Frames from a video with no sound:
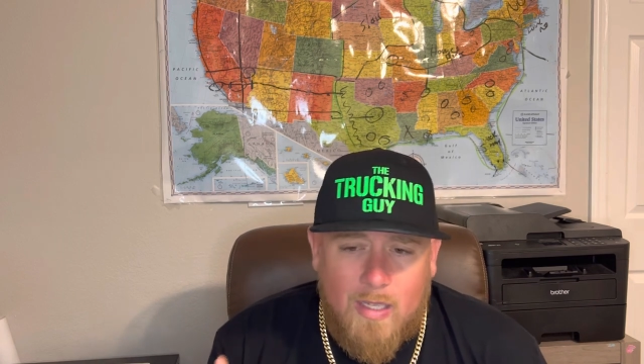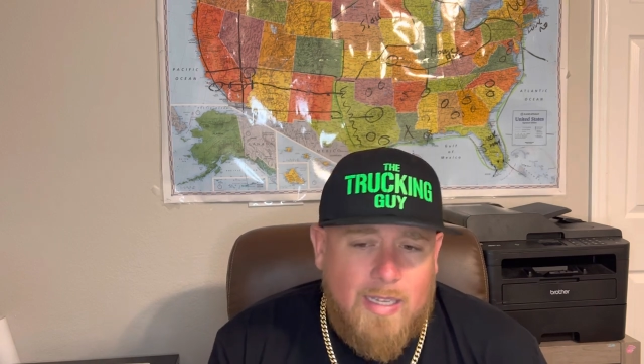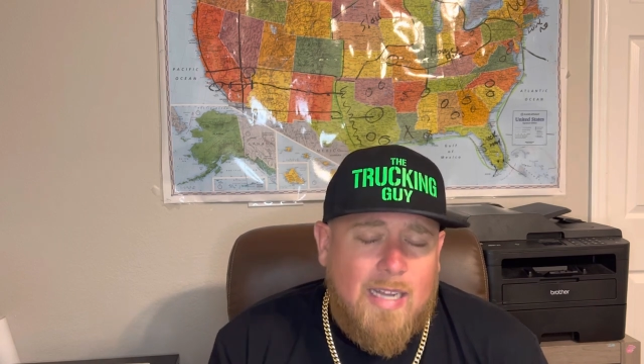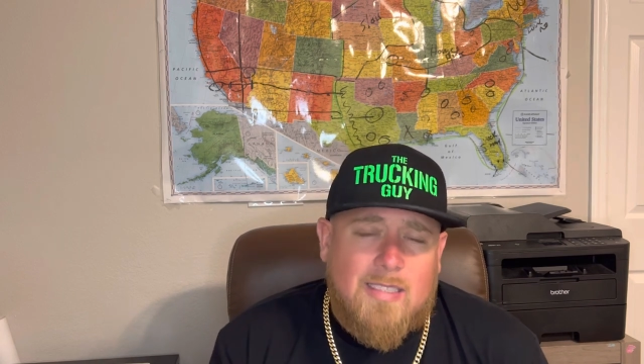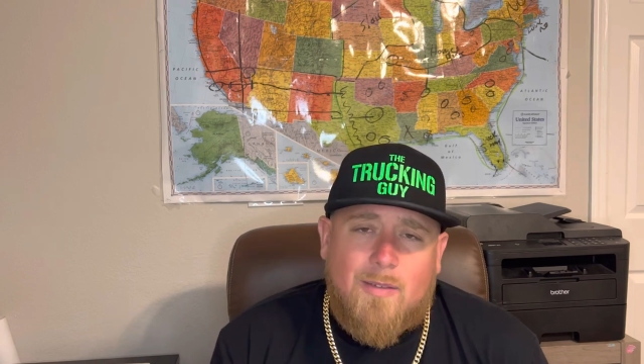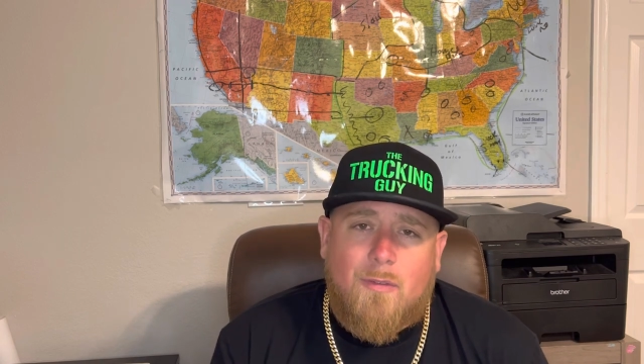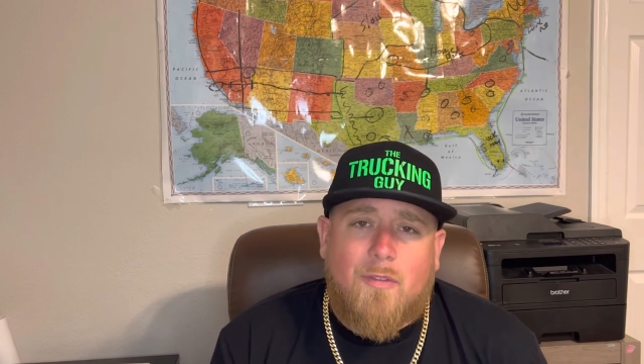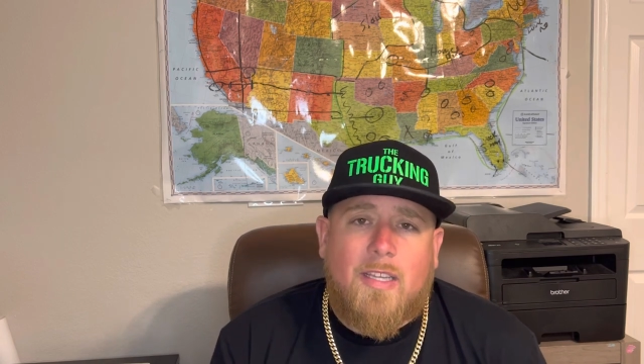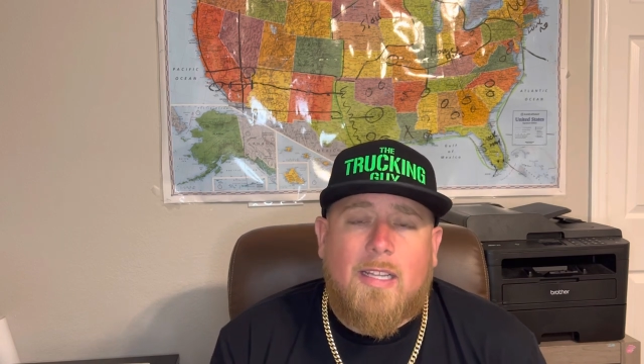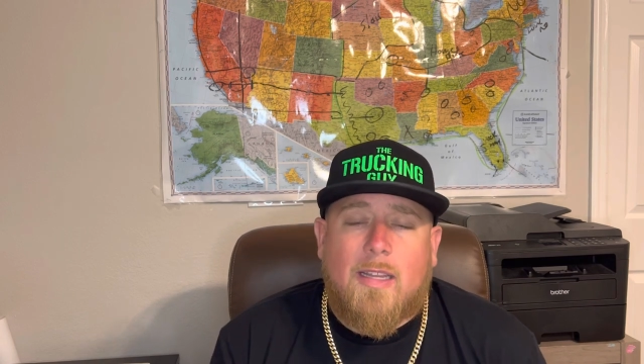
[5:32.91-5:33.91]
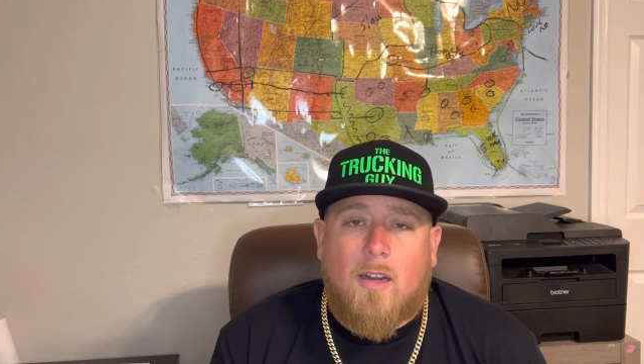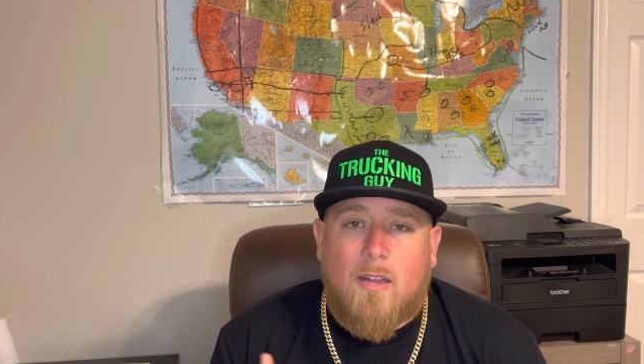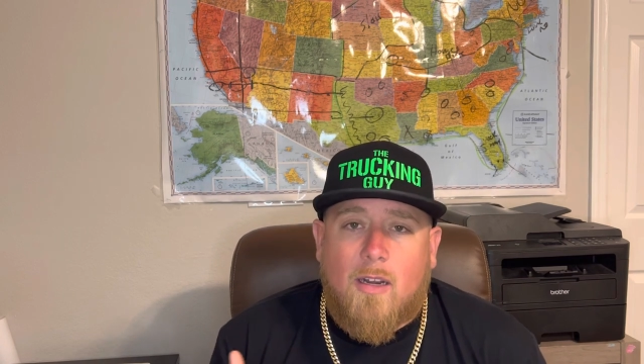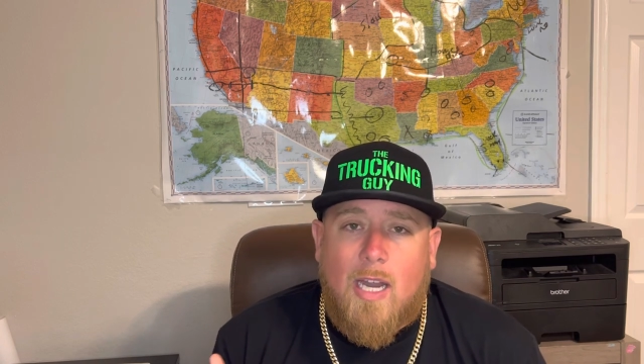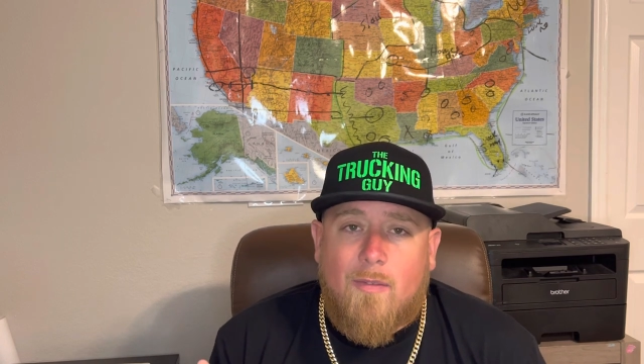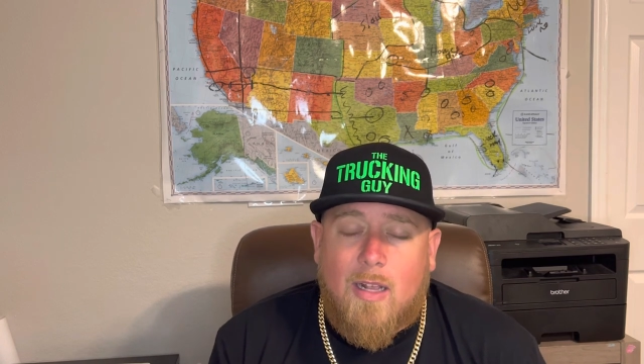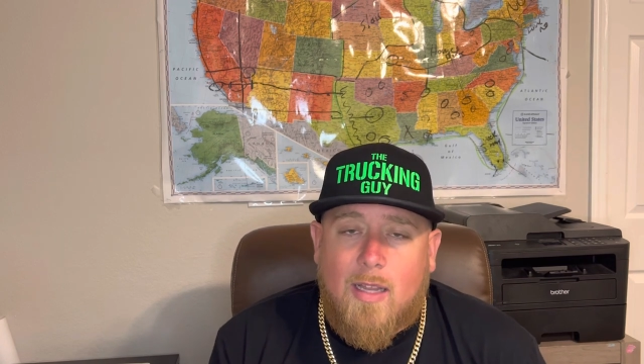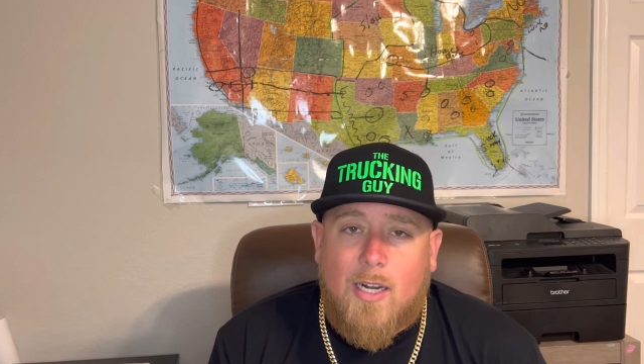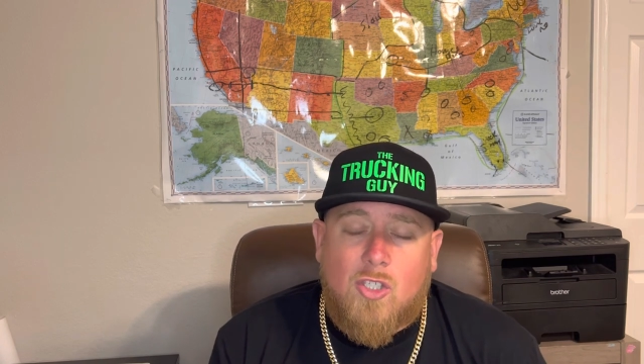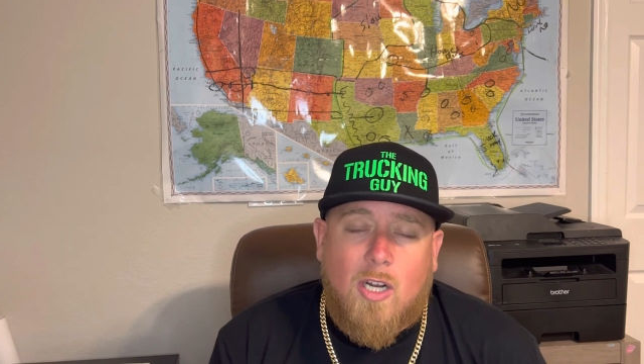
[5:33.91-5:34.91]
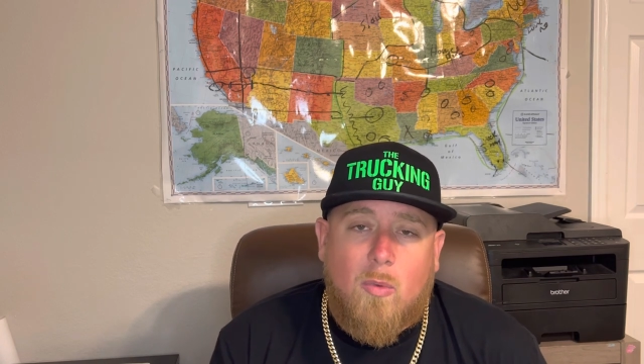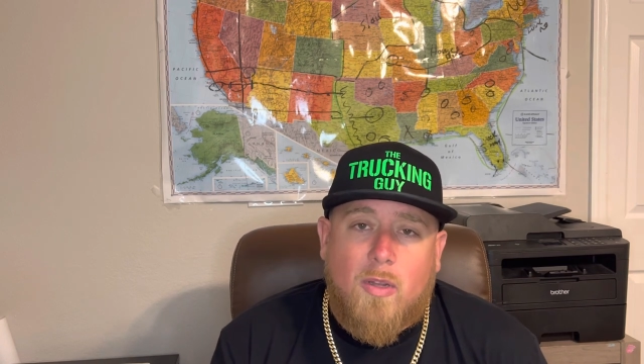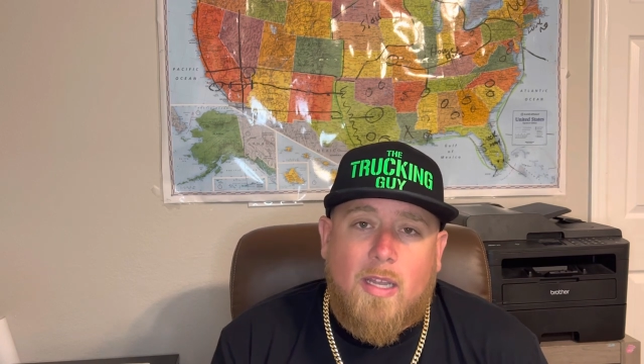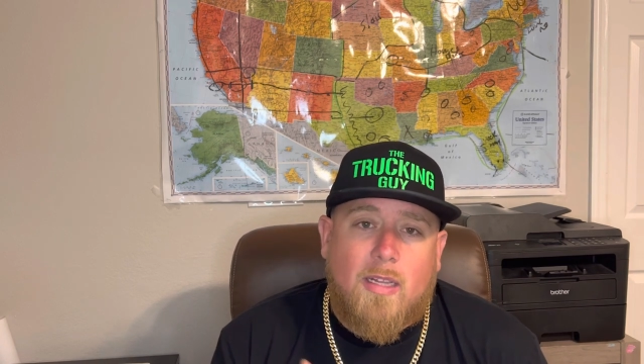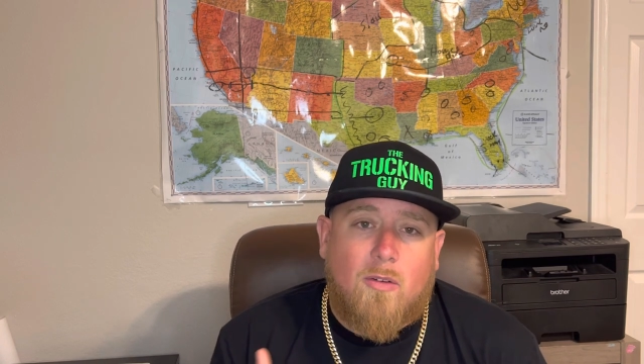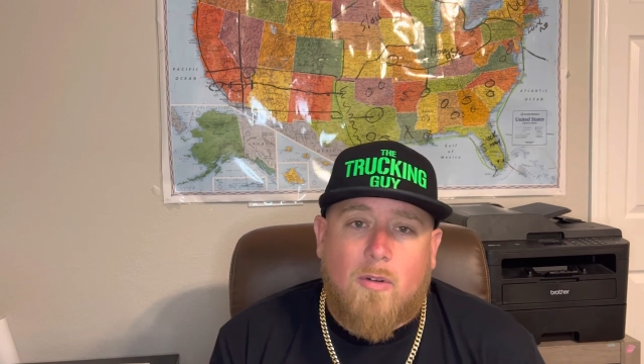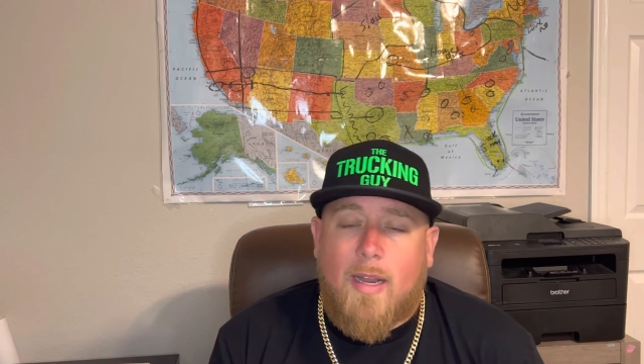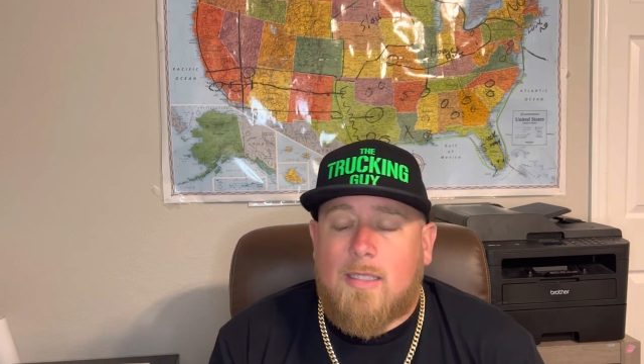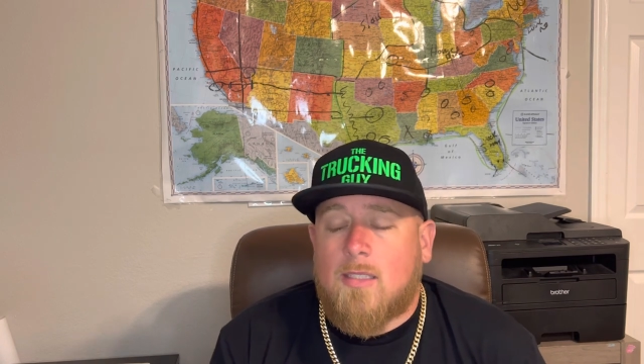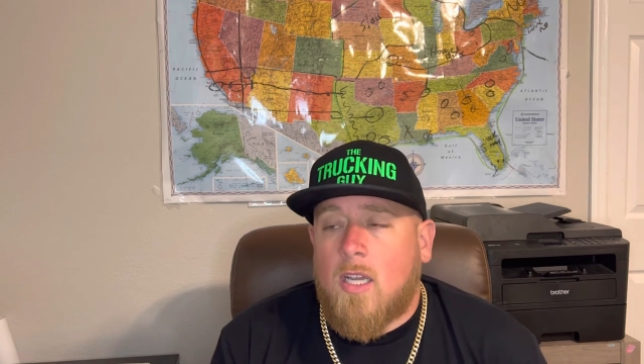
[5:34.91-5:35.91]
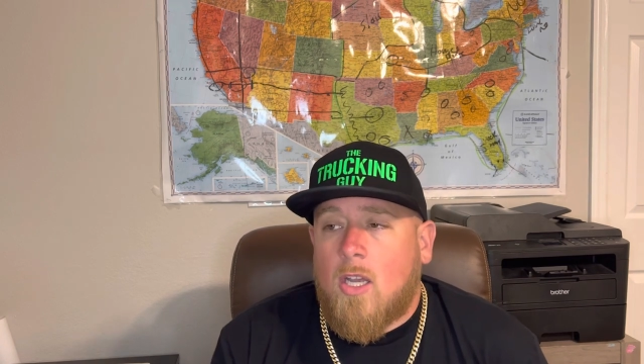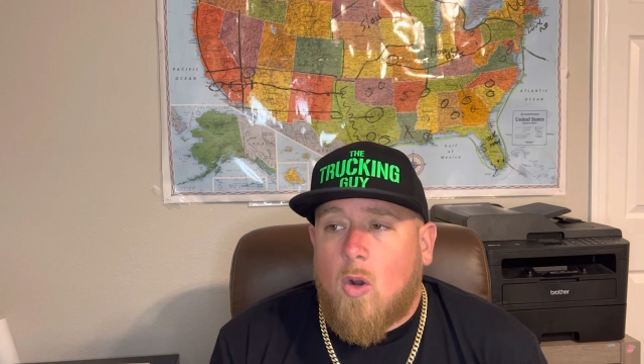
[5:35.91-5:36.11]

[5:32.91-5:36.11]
guys that have a fleet and they're having a lot of trouble getting the rates